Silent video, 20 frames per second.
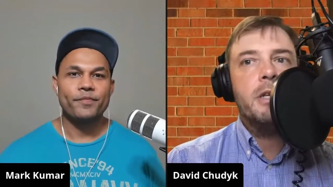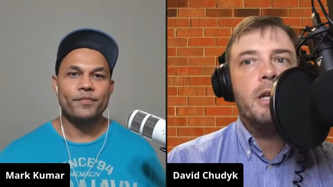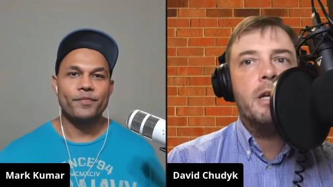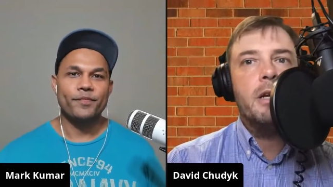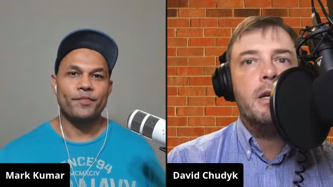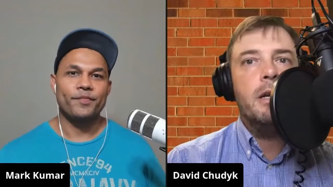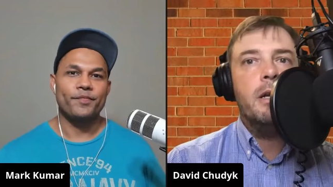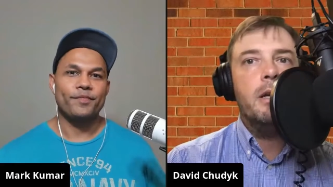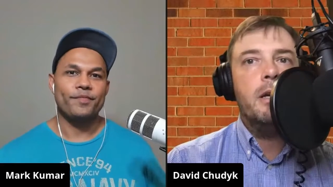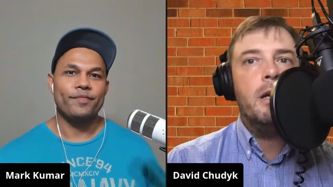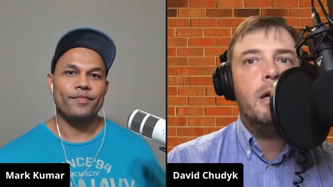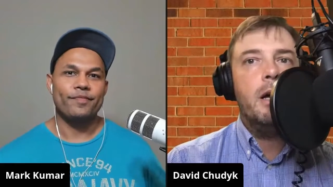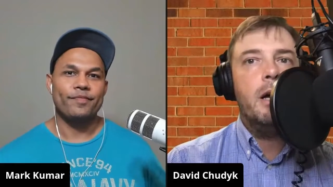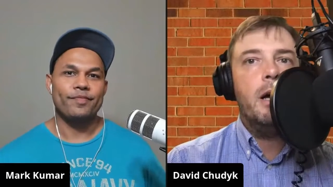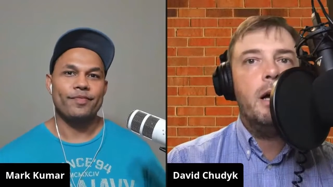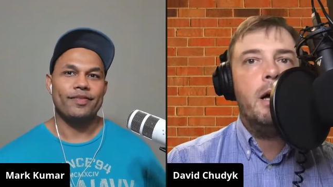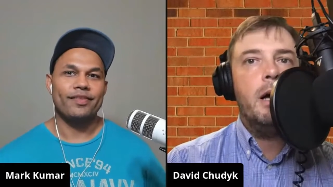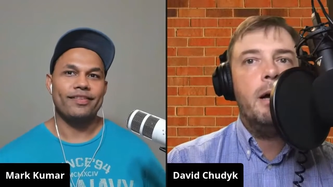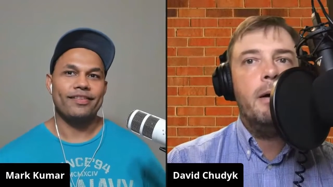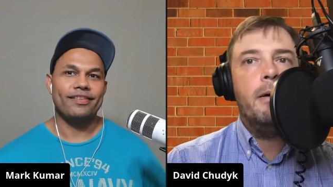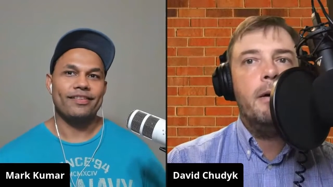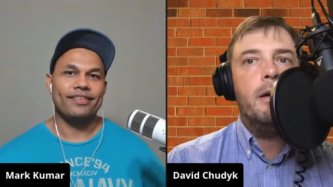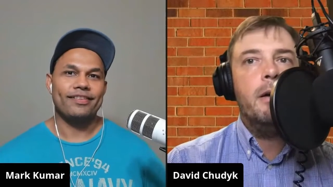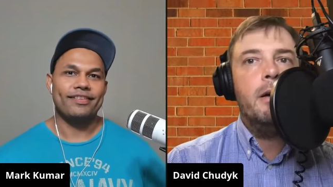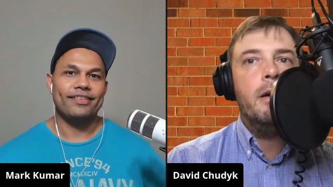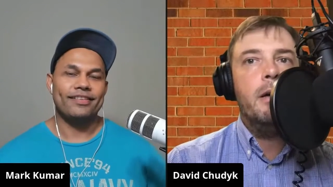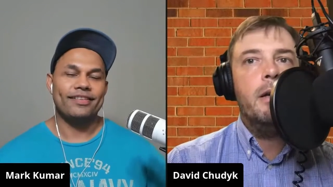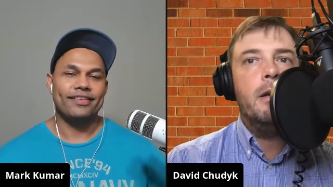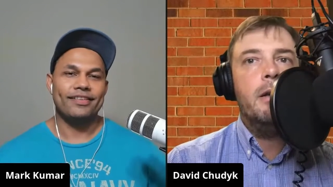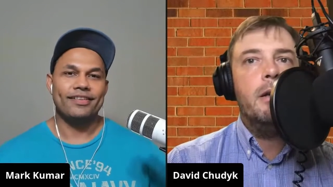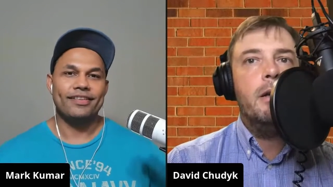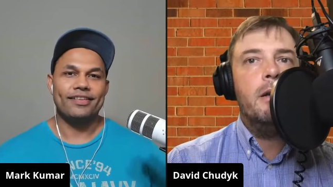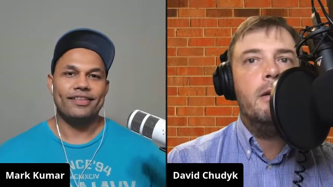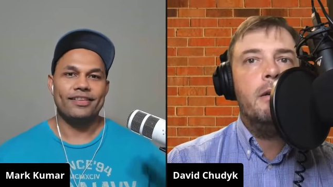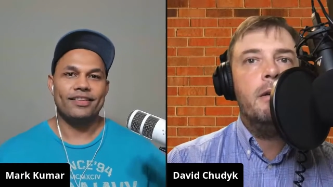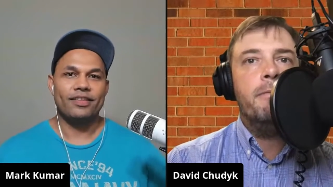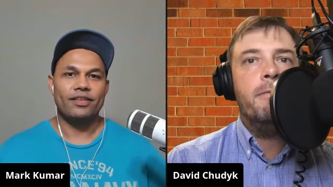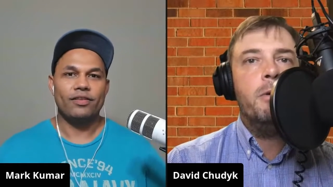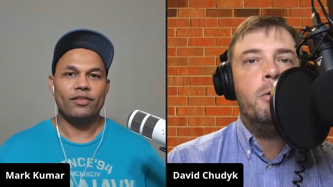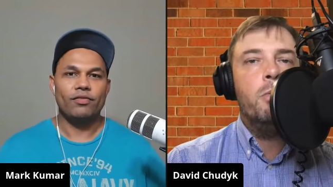Speaker 1: And uh,
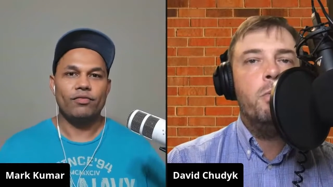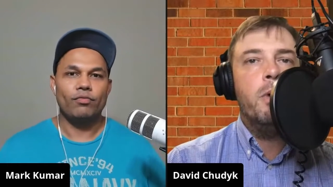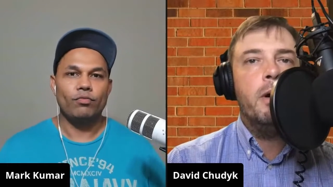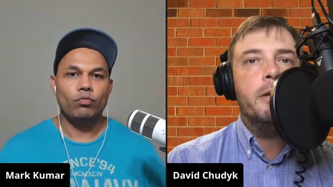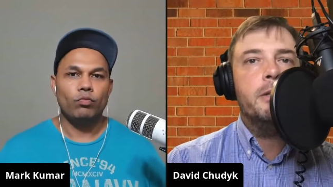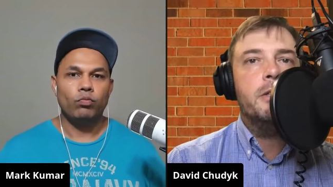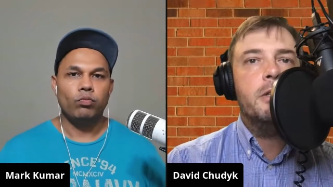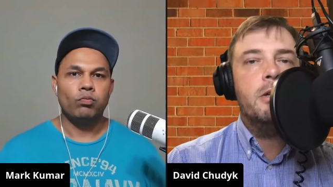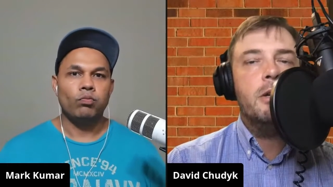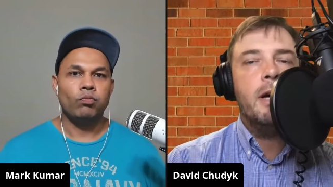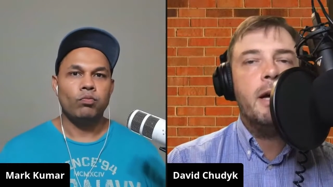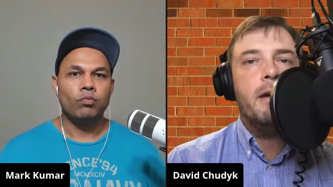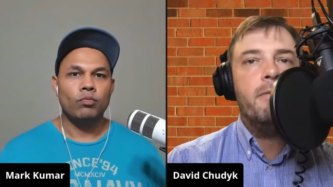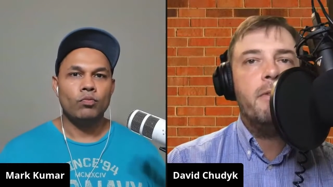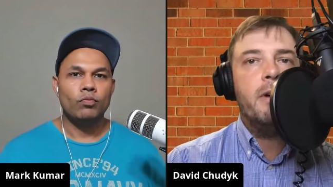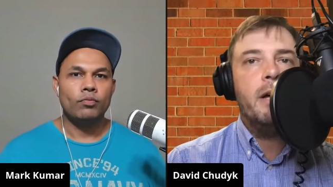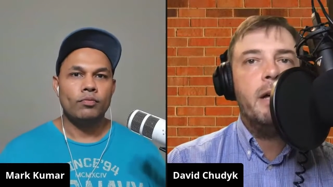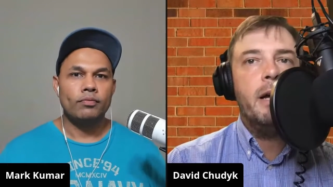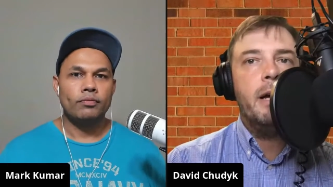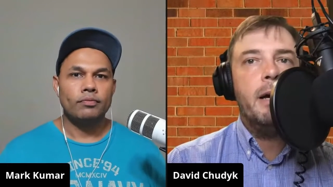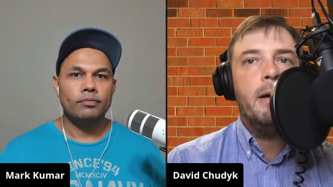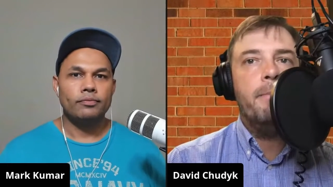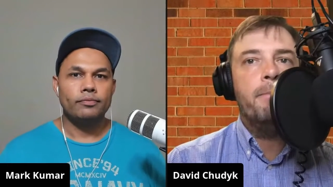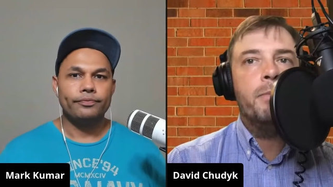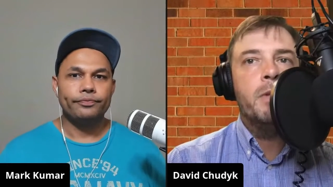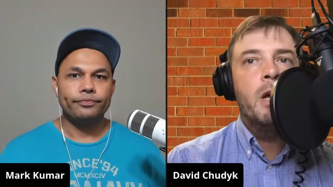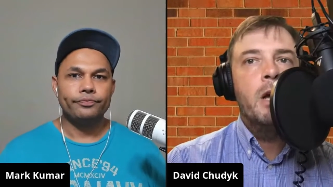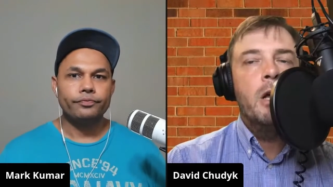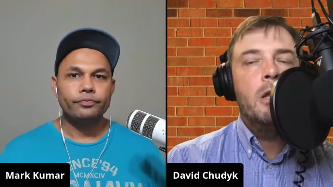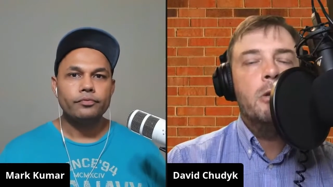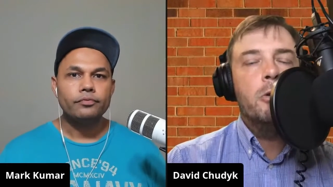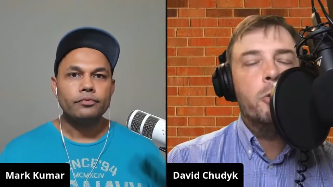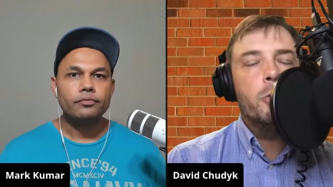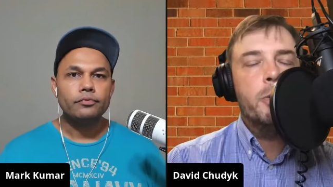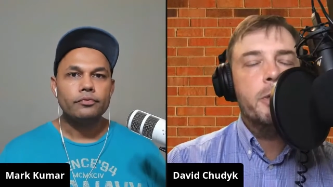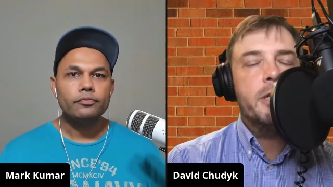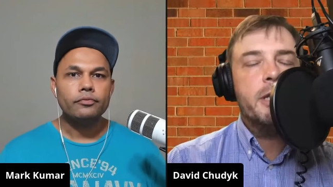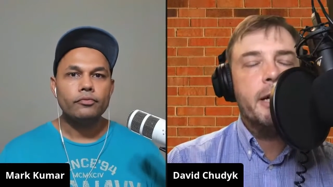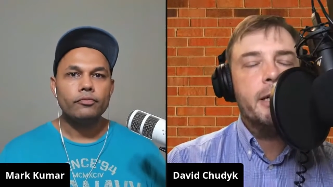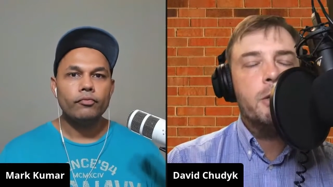if you want to have a, um, normally
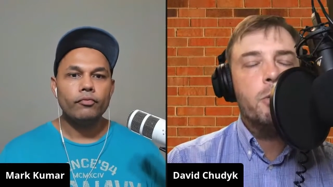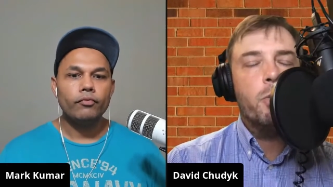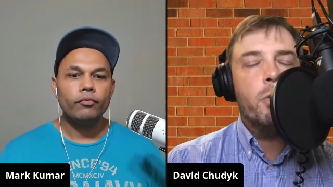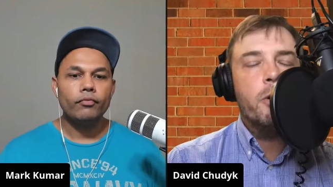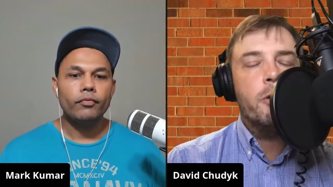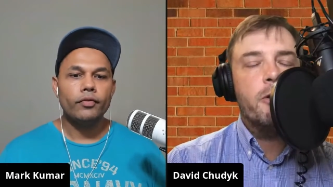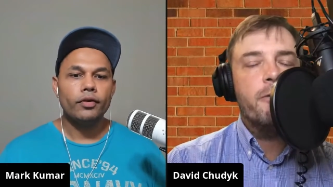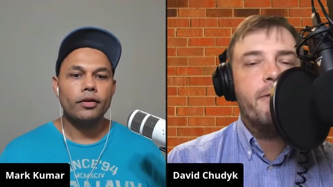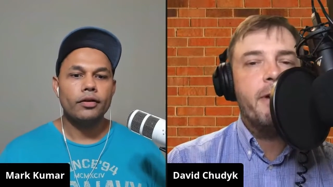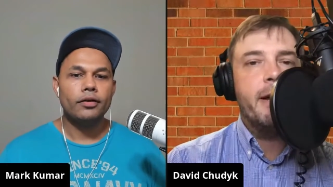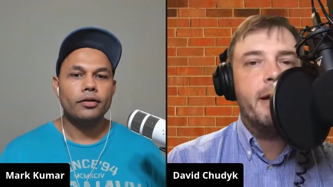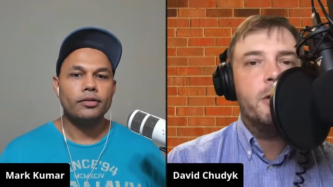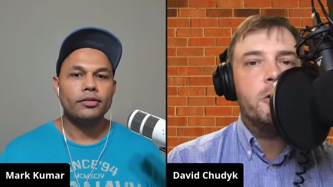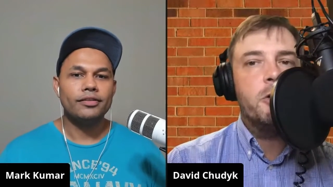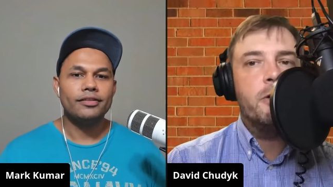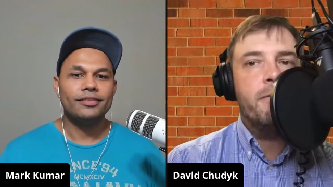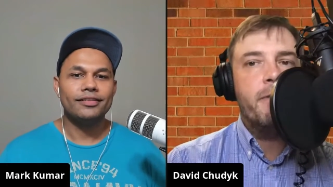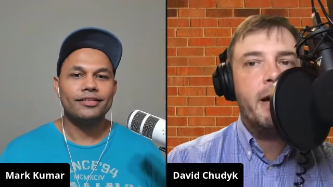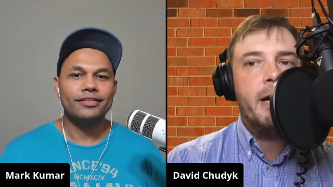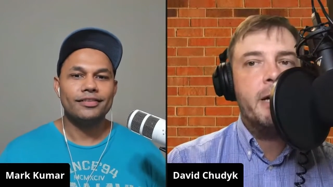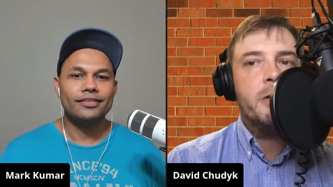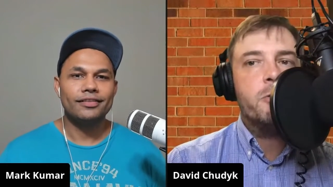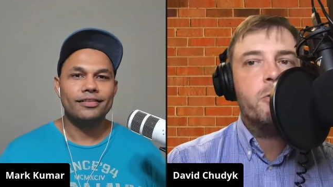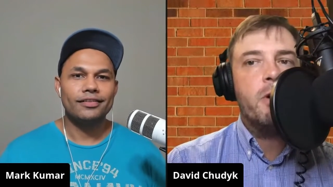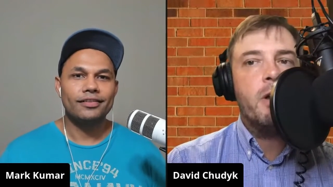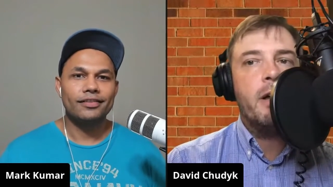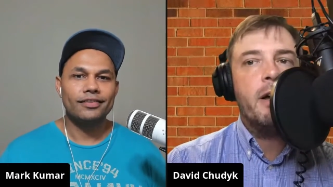it's like to work with a financial advisor, I'll